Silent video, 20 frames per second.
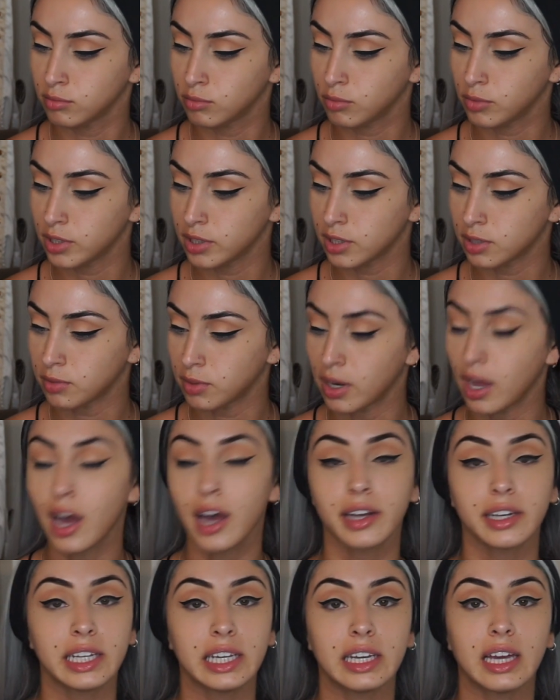what is this one?
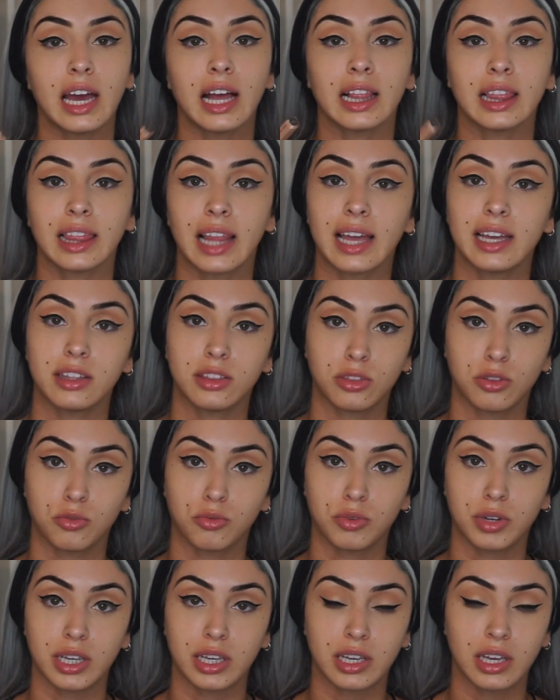Honey Light
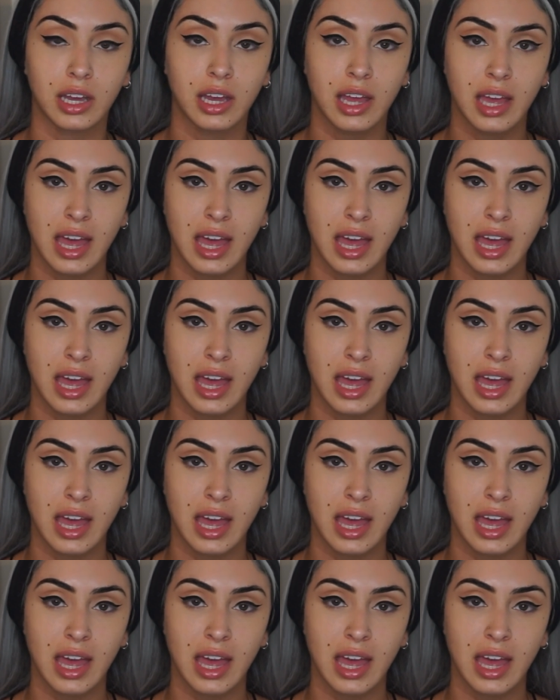3.